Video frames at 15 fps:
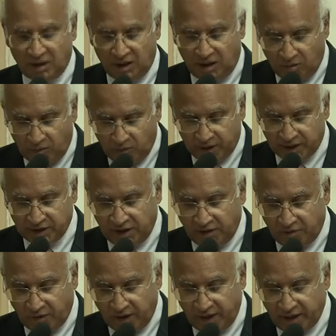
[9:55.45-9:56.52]
However, they
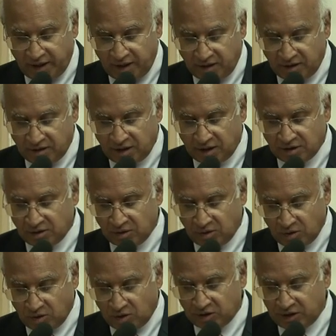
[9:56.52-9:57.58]
find that to
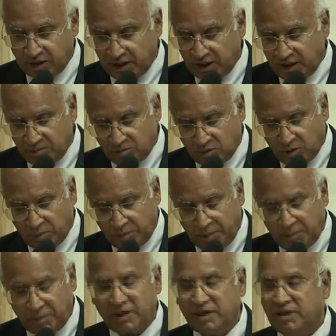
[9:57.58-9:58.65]
grow, they need more
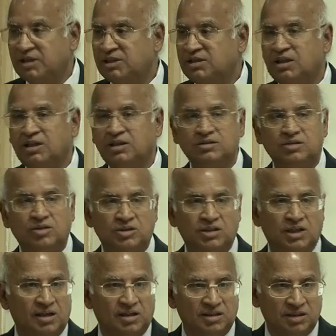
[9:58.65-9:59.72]
people interested in
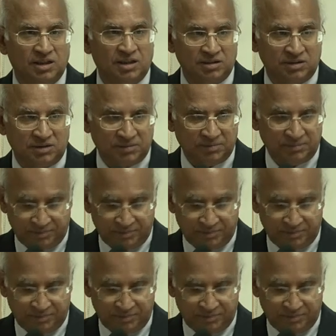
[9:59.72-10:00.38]
social research.